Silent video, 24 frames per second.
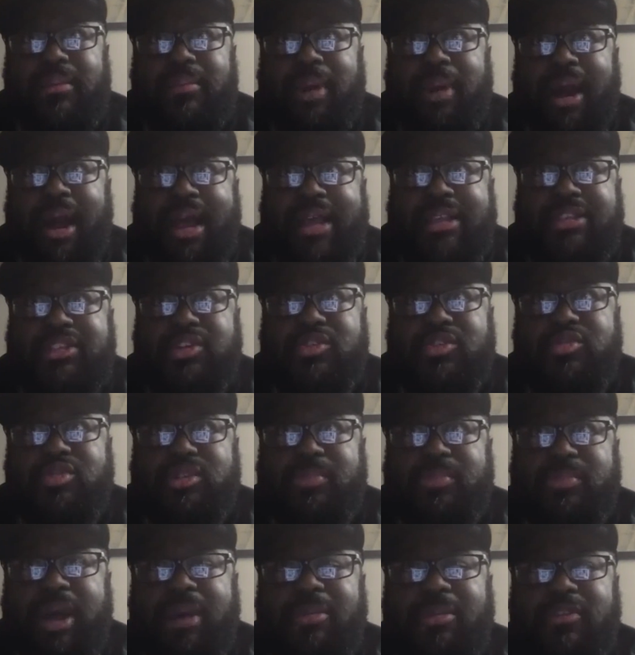My high school was
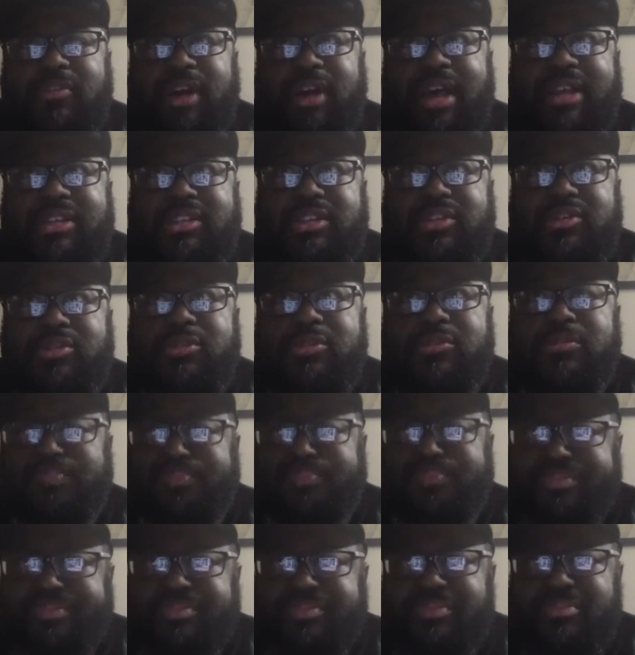Pine Bluff High School,
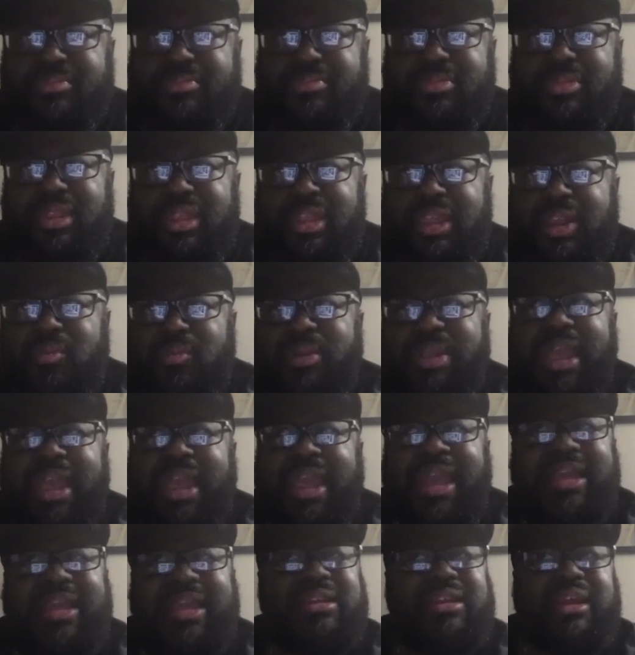and we
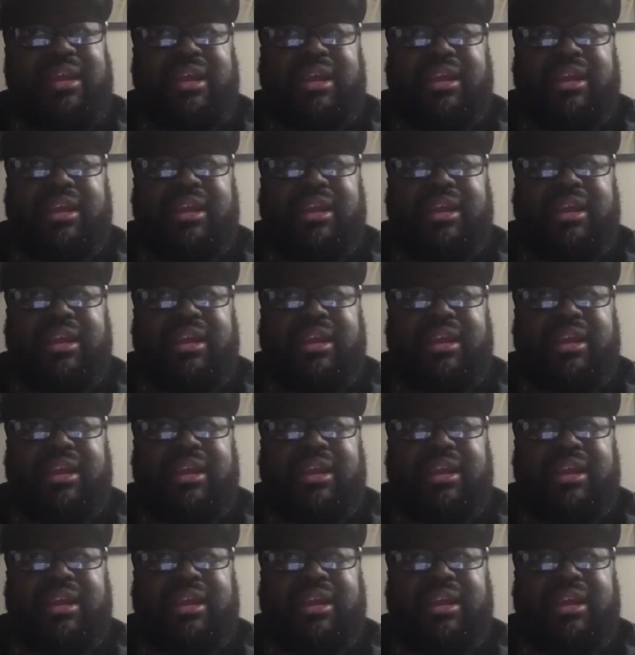had,